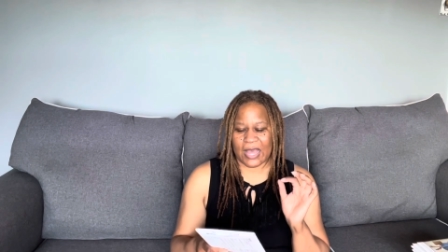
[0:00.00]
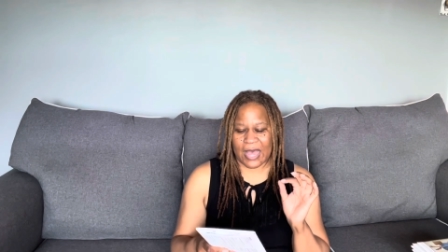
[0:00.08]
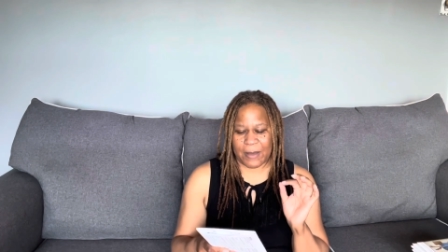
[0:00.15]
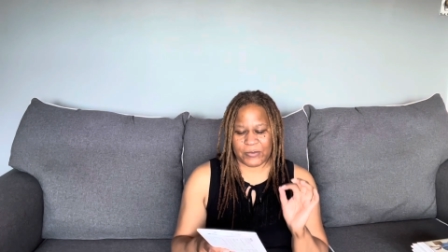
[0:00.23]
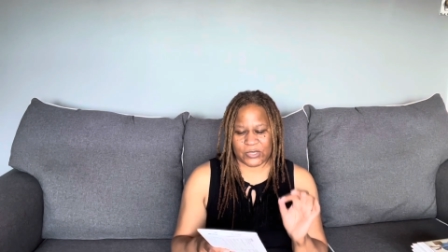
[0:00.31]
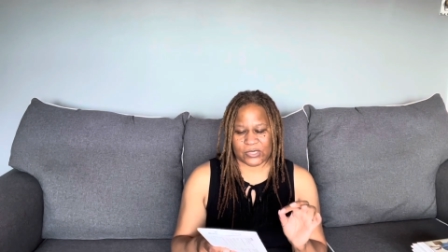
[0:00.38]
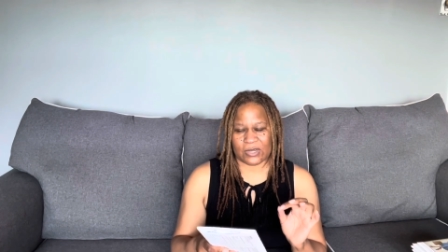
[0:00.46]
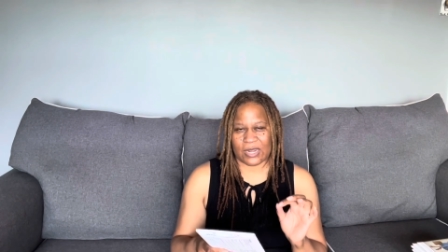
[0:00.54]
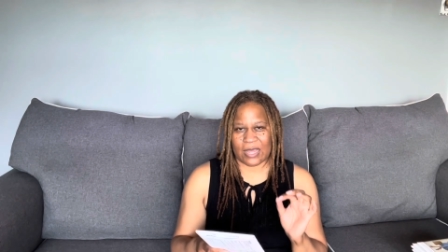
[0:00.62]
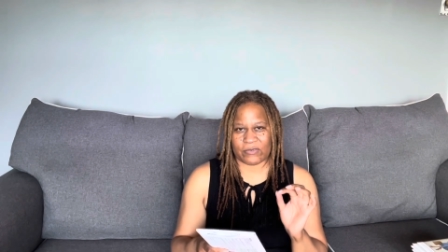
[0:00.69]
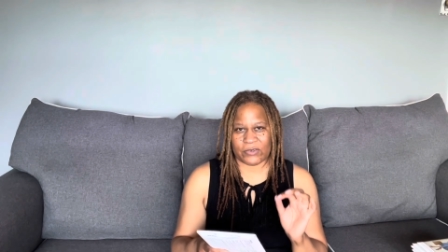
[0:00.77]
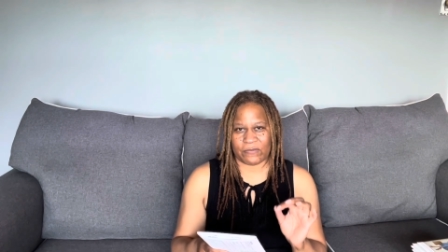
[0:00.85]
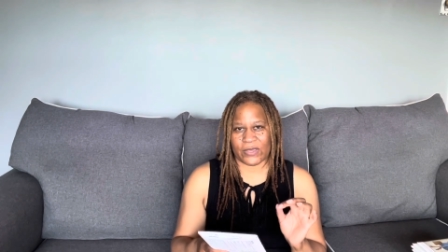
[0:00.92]
I'm just gonna have
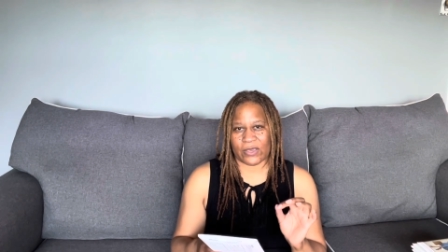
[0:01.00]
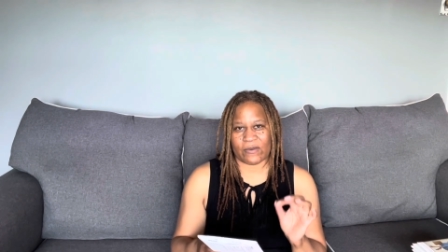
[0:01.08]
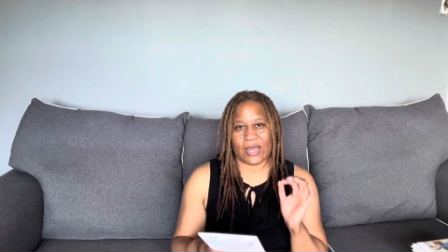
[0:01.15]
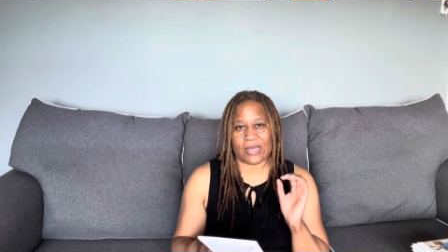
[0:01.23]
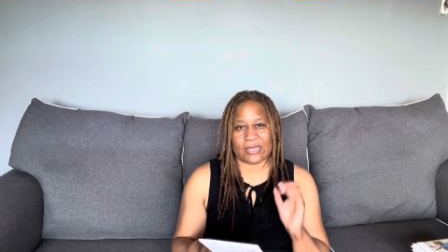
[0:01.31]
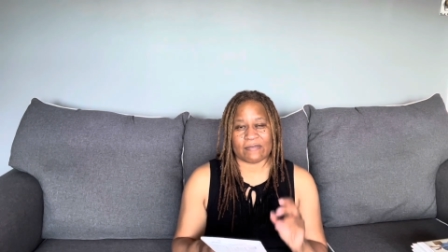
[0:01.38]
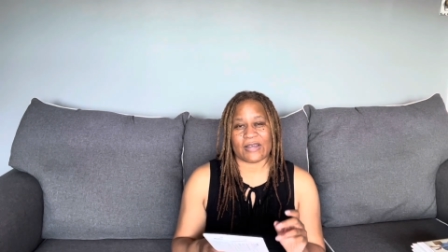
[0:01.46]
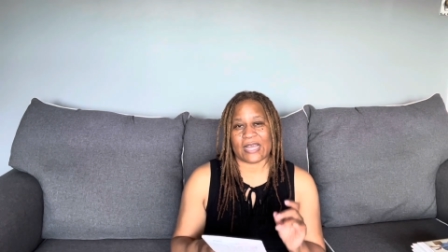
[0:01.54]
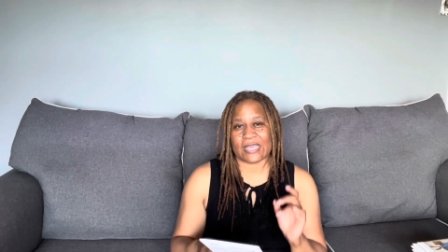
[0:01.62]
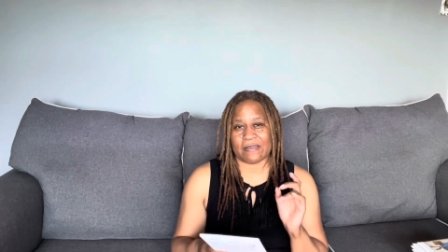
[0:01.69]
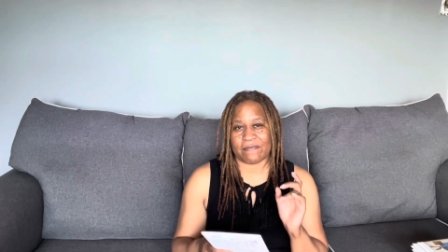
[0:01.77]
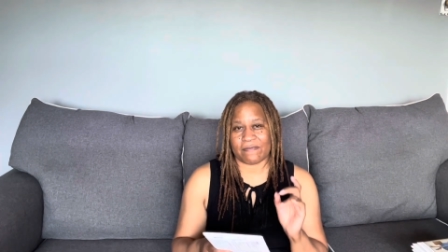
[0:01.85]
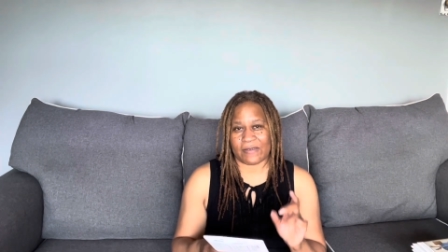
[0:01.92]
to figure out if I
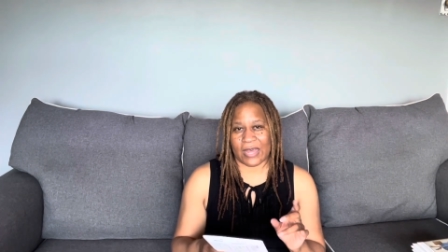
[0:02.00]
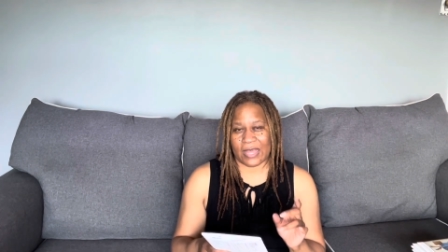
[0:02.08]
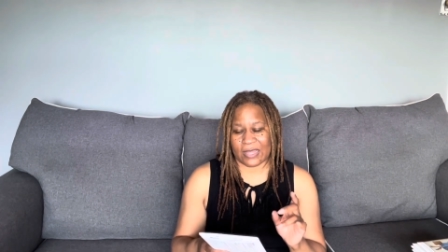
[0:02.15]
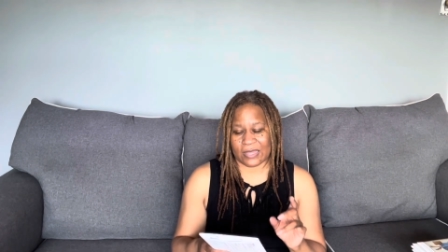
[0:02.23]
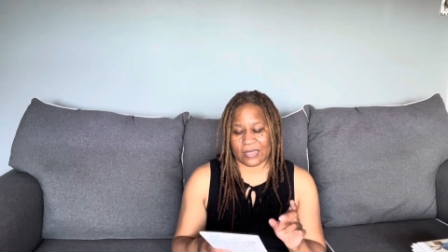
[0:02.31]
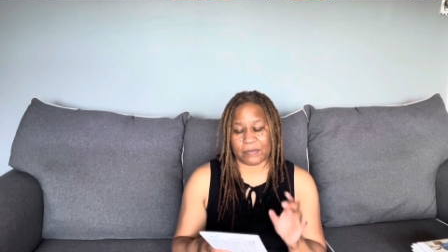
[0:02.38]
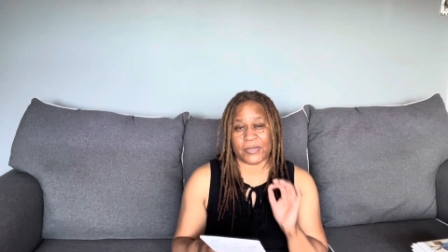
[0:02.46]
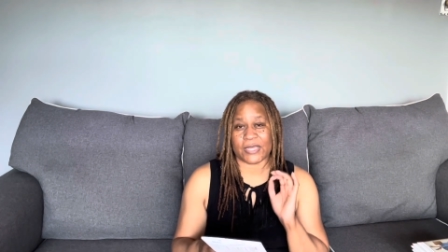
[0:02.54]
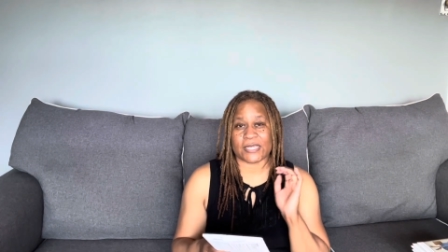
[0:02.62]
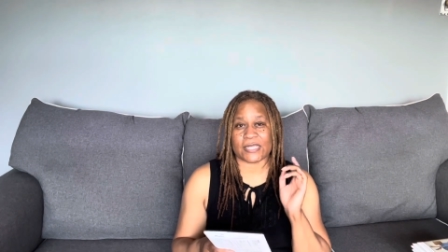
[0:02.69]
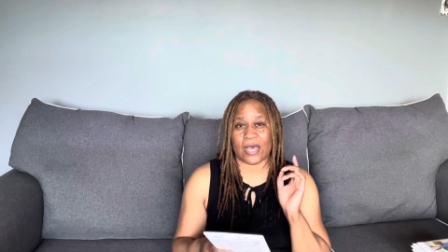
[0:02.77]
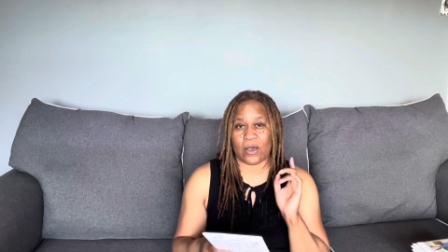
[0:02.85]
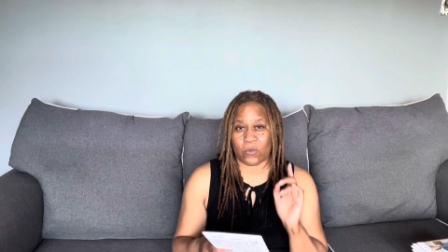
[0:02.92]
can find them, because
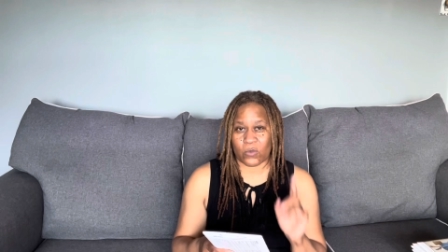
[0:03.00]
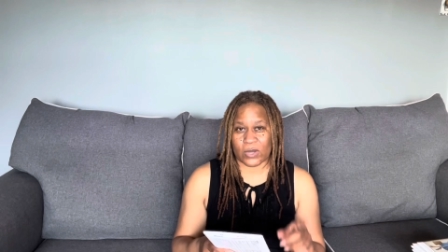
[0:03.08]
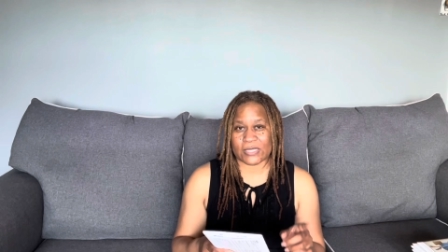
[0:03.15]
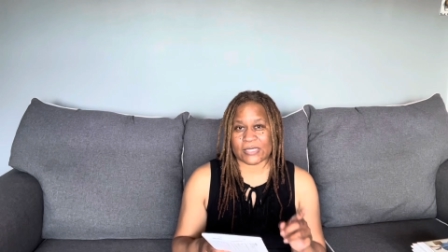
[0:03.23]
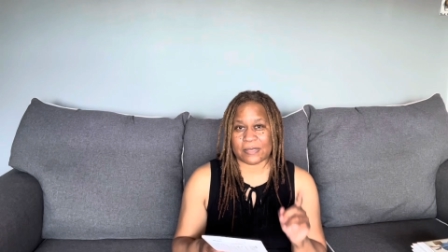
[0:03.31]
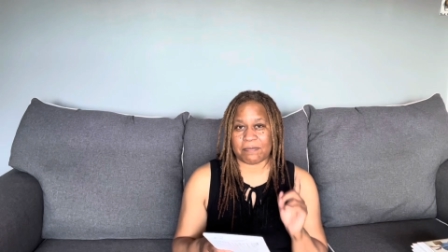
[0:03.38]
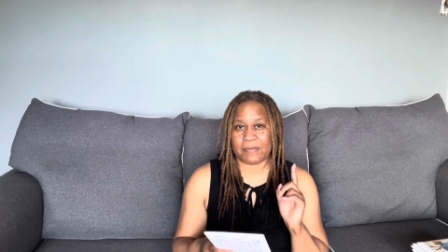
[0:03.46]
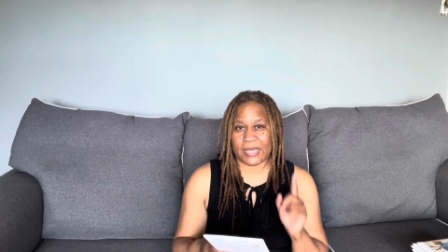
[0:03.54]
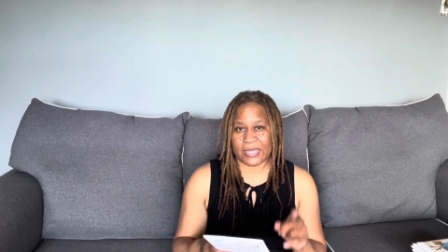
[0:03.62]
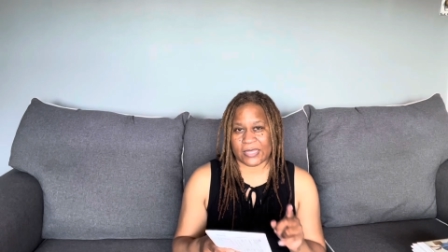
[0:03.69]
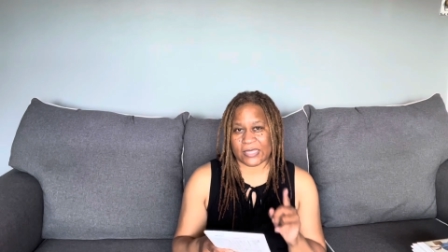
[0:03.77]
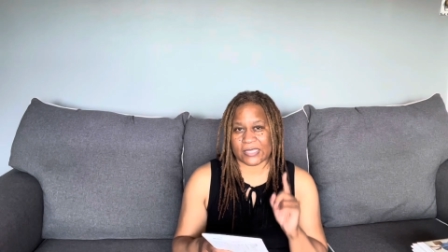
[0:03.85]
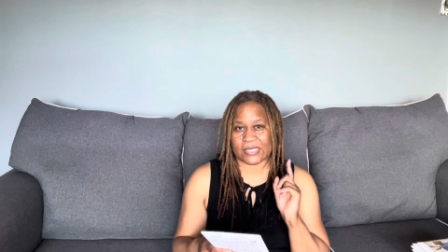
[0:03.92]
I want to
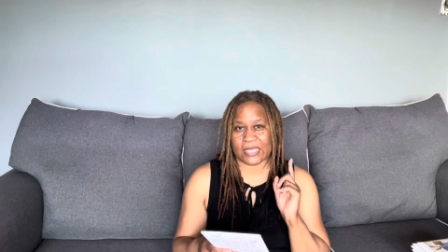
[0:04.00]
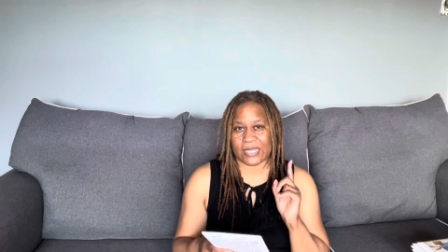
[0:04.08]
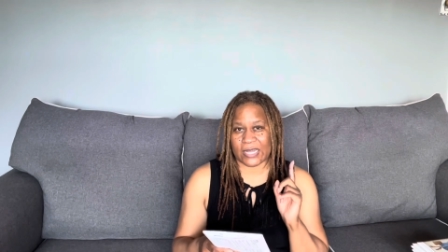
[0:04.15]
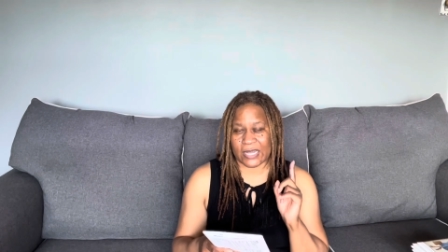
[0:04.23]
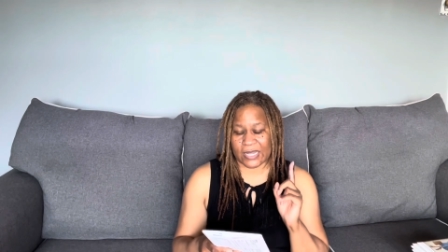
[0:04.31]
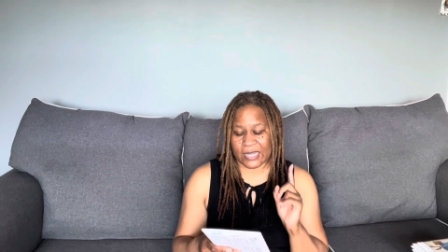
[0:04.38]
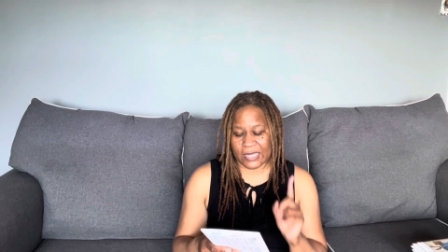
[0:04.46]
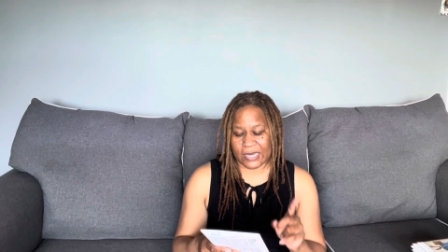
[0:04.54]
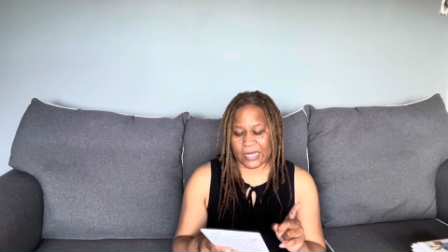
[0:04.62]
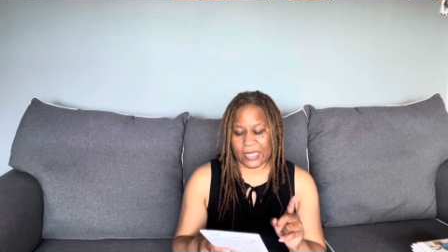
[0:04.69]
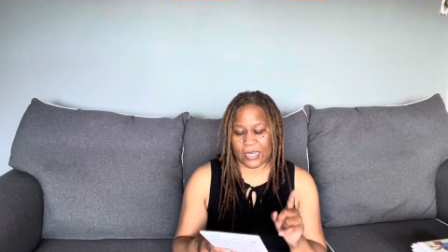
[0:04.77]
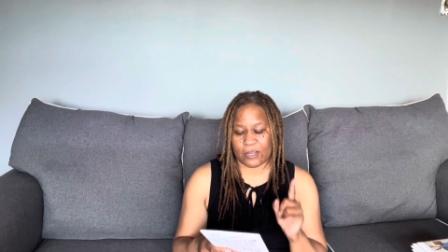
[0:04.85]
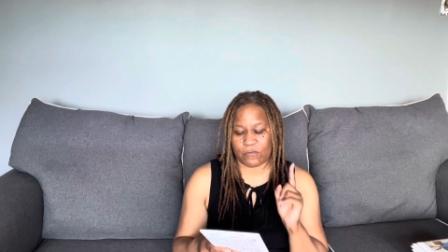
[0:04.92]
make this in
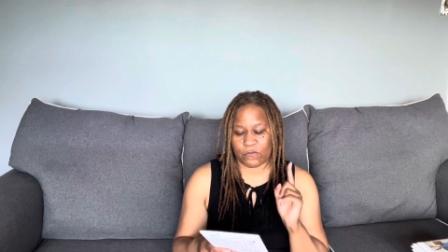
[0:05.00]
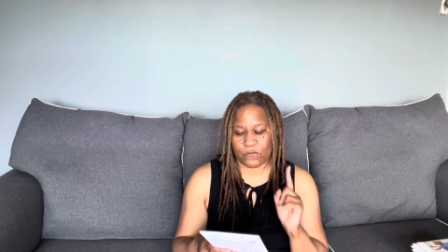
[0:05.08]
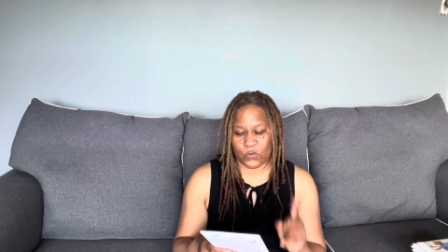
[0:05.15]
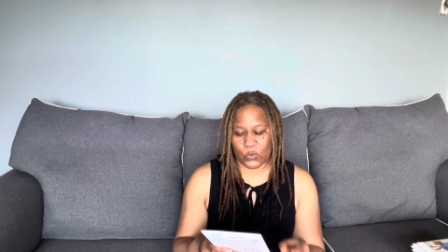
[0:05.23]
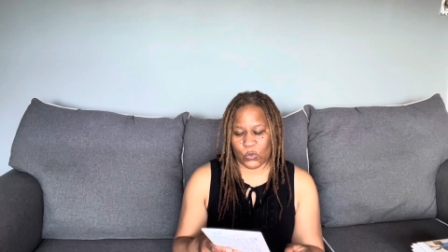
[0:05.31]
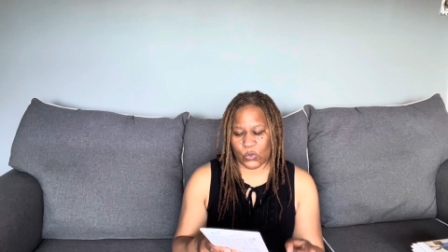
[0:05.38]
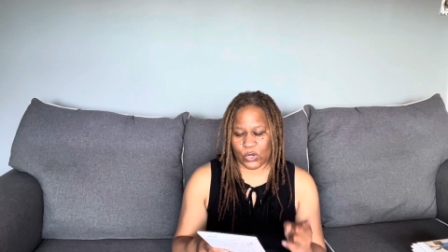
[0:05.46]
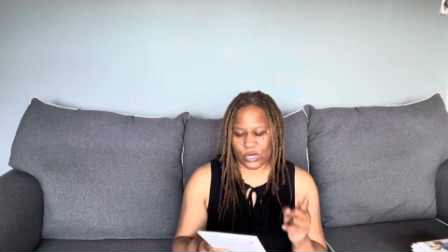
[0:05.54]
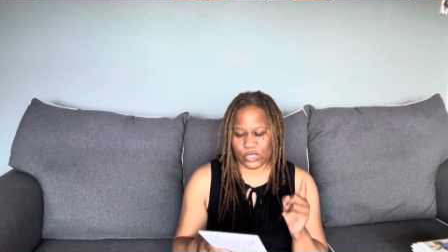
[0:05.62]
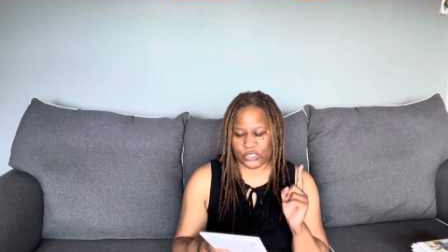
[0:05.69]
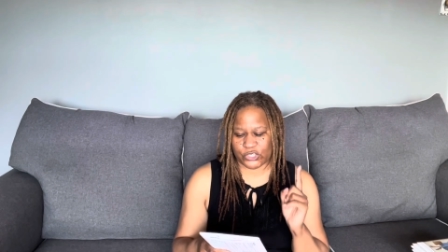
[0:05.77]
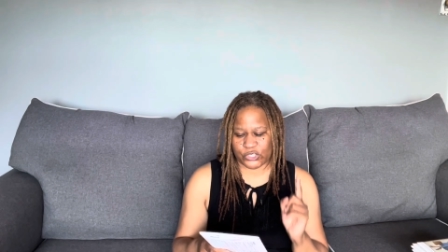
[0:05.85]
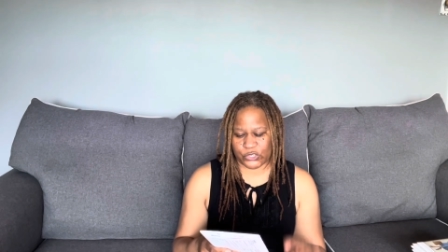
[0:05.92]
linen for
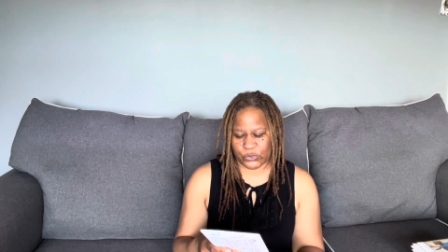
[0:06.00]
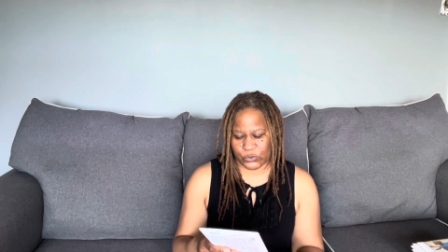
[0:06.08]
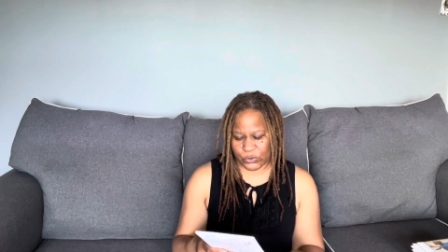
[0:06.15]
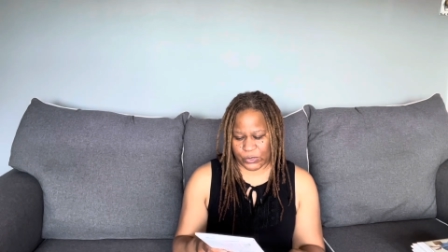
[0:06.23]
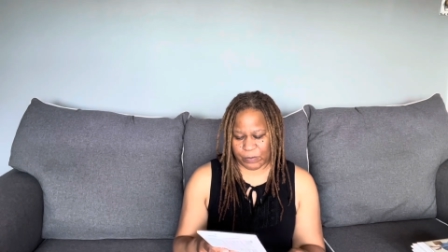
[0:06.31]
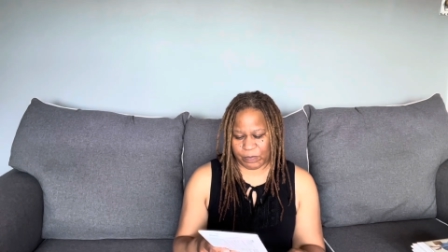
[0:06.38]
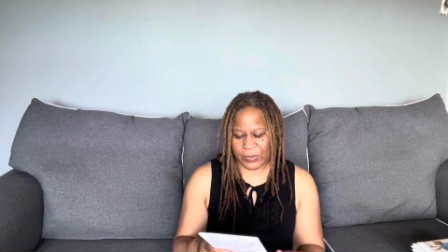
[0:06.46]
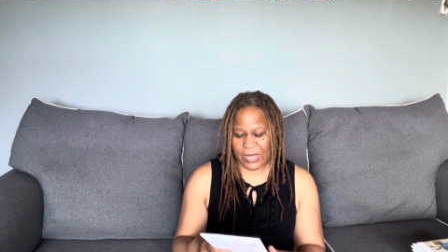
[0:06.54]
sure.